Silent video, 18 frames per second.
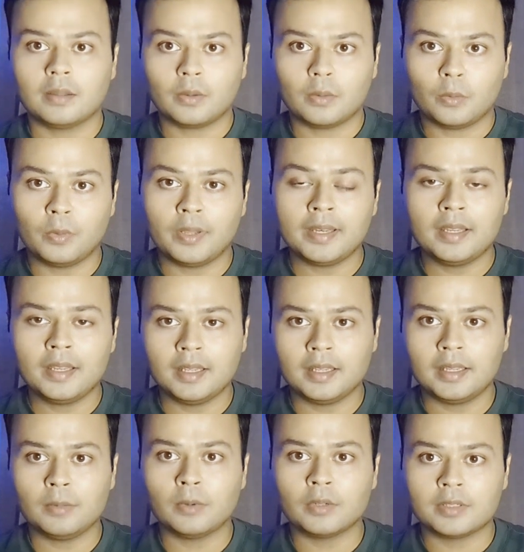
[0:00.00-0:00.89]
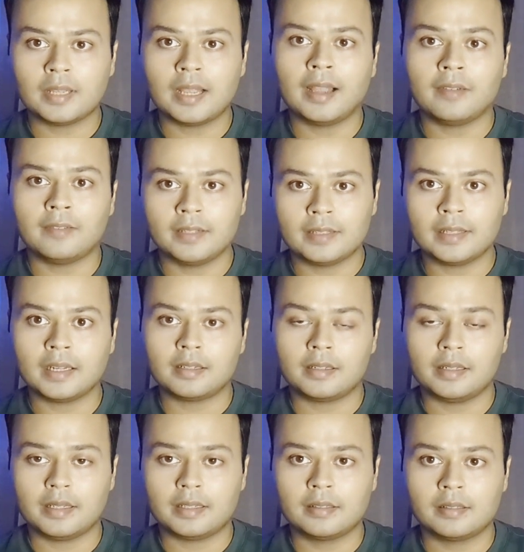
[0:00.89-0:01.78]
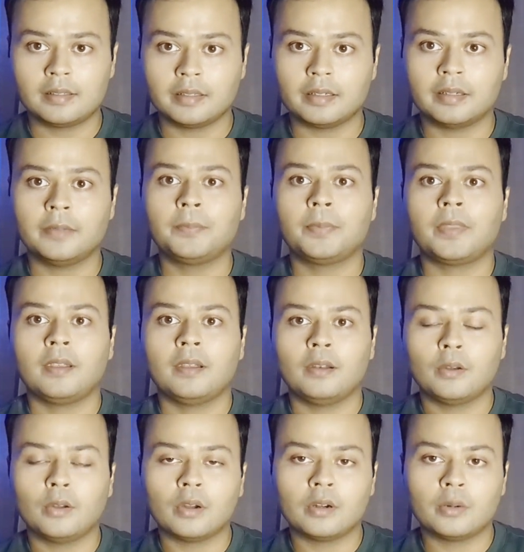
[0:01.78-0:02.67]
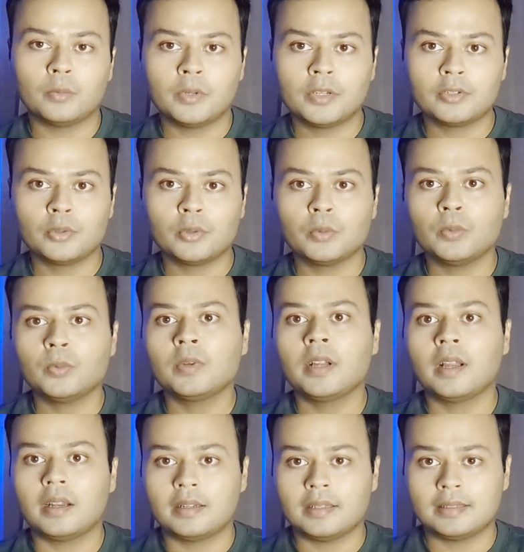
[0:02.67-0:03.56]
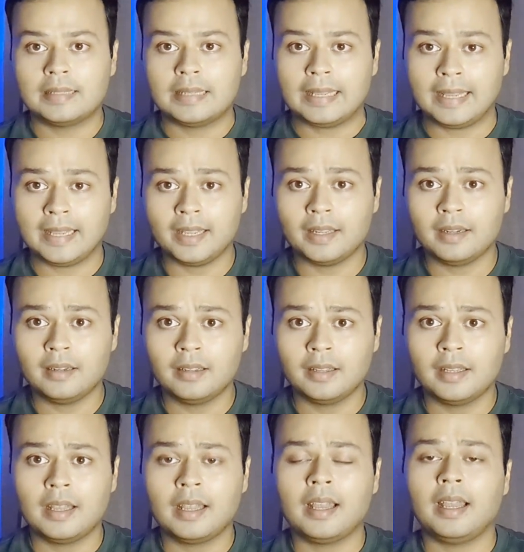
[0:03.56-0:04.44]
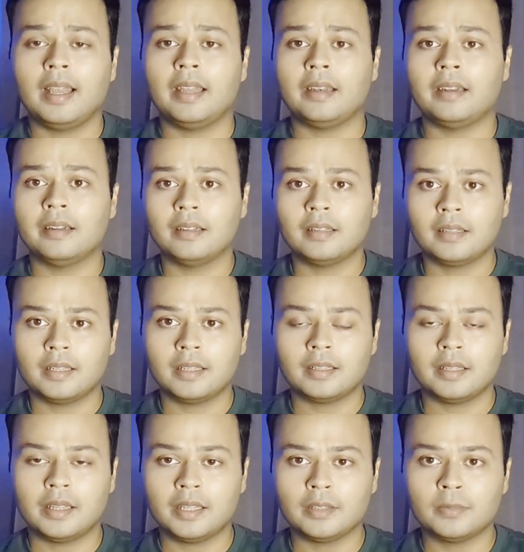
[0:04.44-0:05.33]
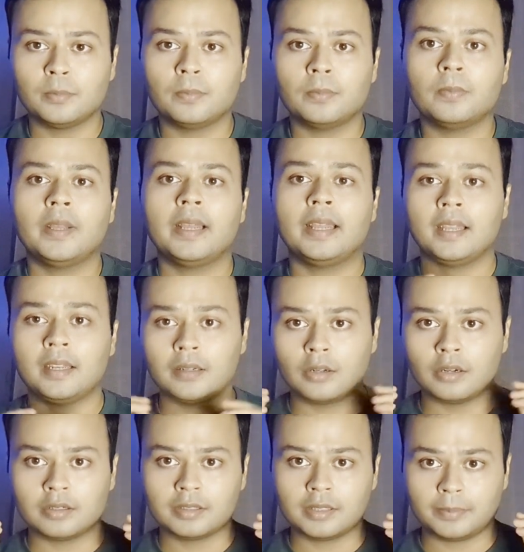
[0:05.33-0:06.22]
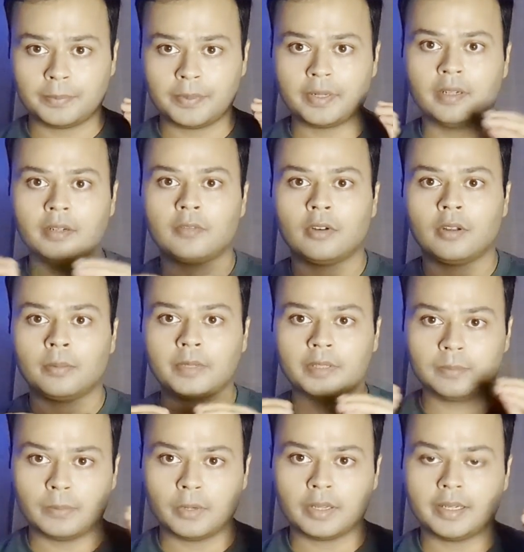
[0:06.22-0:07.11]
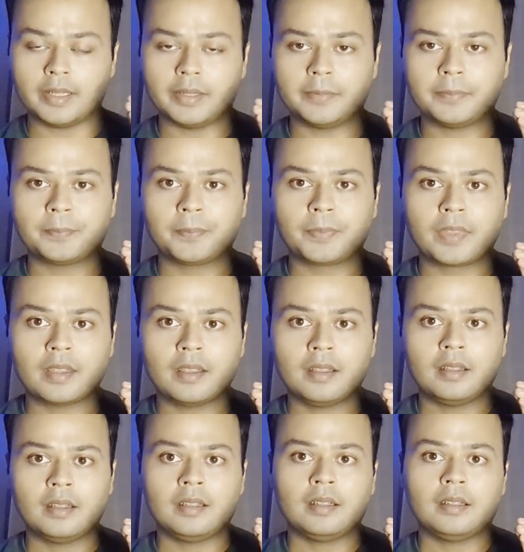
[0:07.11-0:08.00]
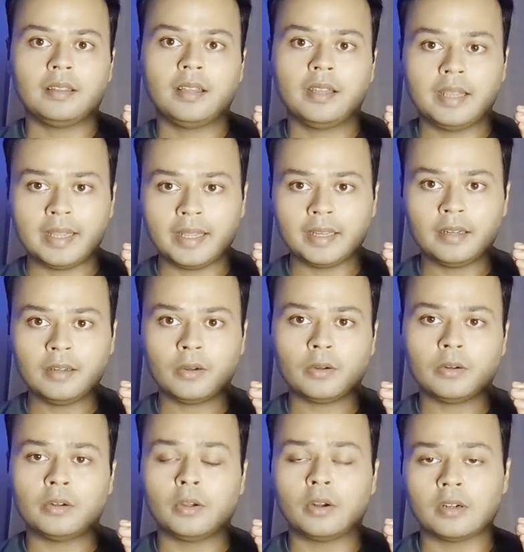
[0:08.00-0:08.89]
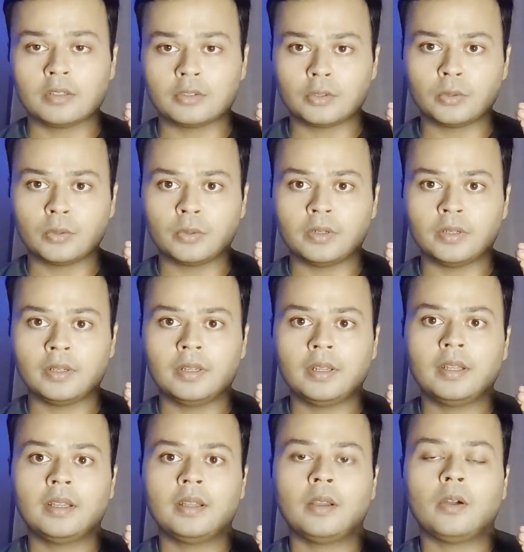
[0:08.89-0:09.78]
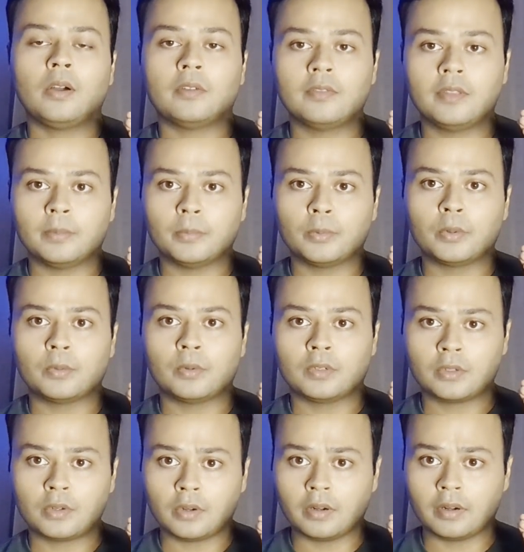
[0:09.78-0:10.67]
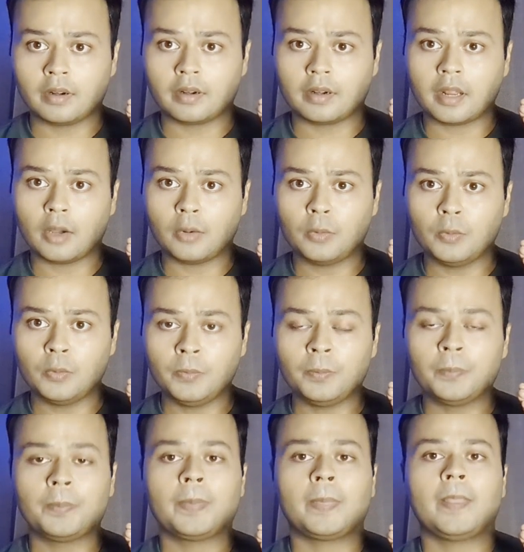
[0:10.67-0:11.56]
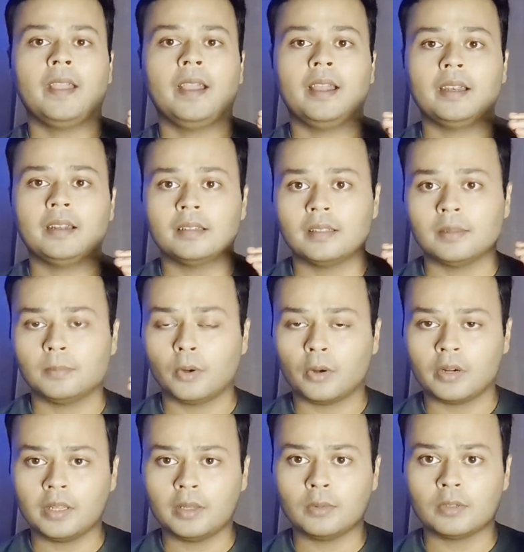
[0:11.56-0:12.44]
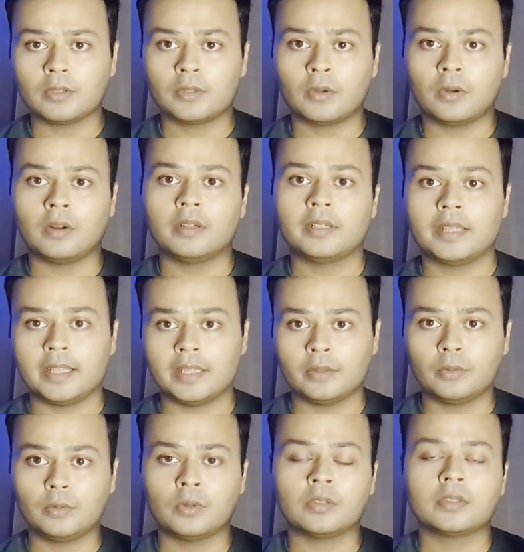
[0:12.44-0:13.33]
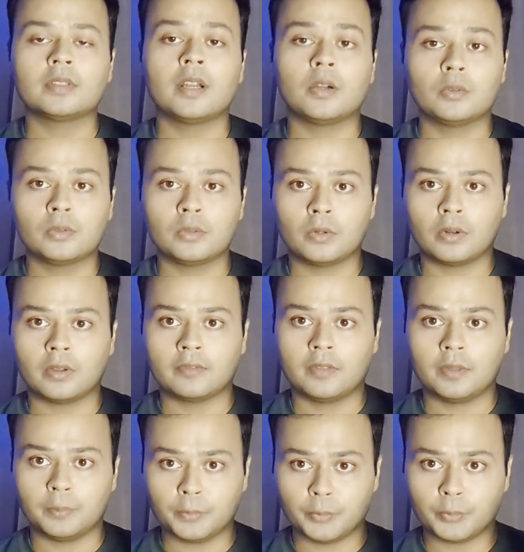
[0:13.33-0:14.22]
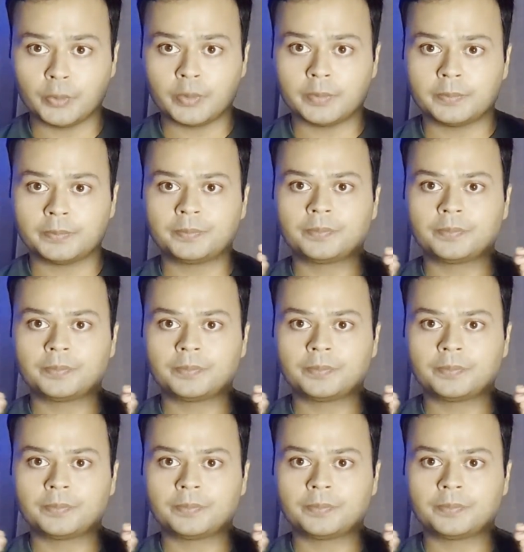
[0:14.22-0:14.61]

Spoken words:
When he was having that elixir, Lord Vishnu cut his head and his head got separated from his body. The head or north node of the moon was called Rahu and the body was called Ketu or south node of the moon.